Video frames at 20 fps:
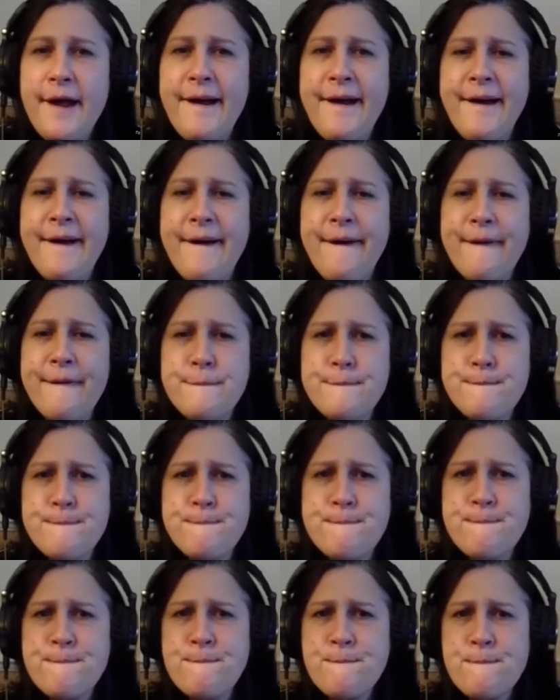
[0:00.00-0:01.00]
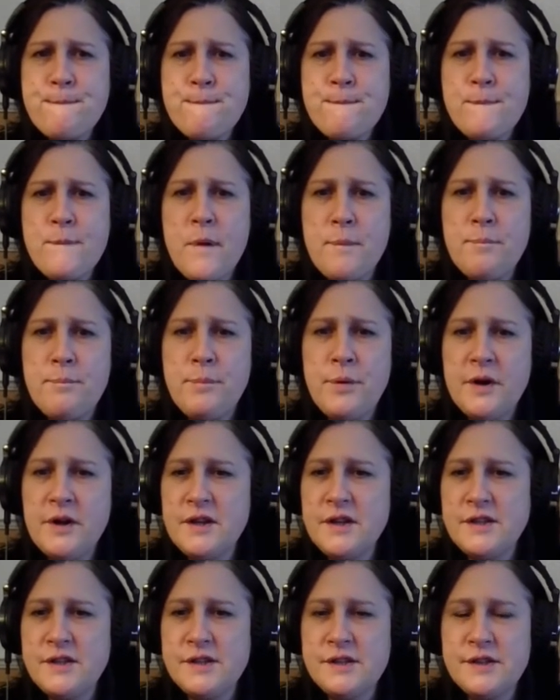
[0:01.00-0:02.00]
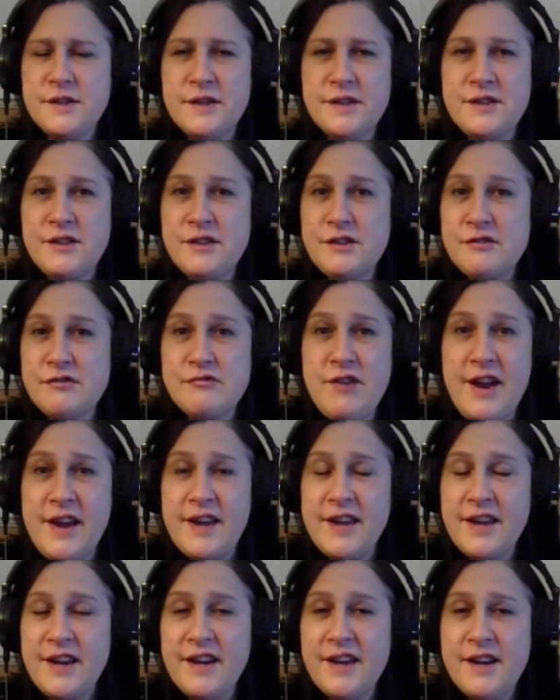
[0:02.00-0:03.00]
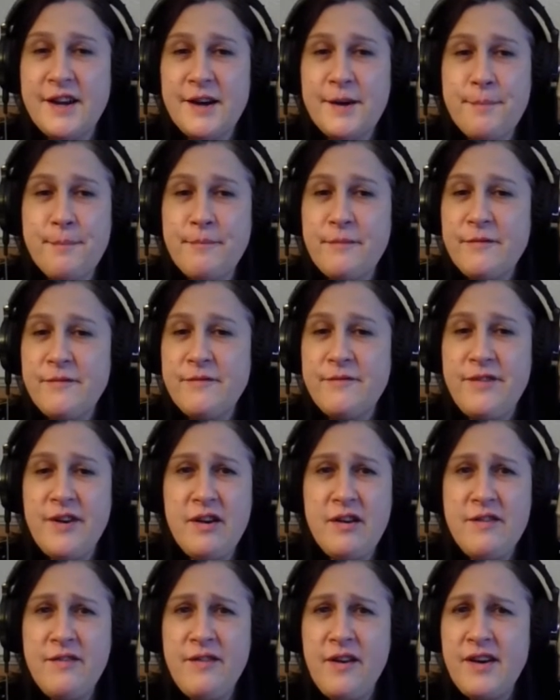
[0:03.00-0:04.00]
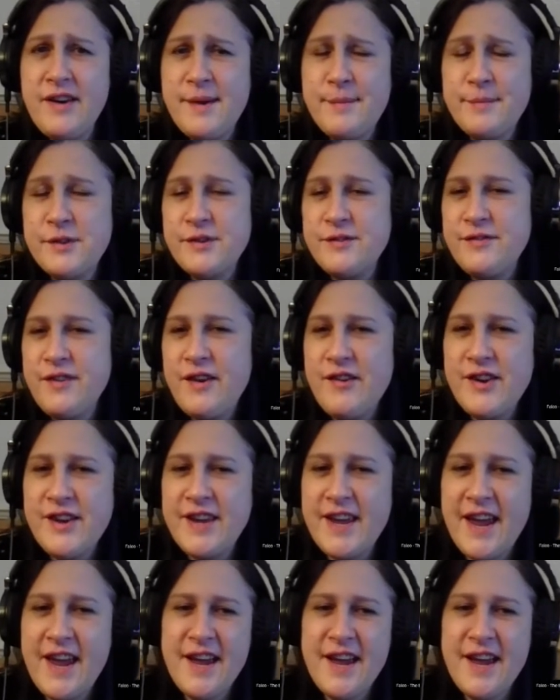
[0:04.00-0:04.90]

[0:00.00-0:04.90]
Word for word: Um, but it's, it's, just great, um, very, very atmospheric.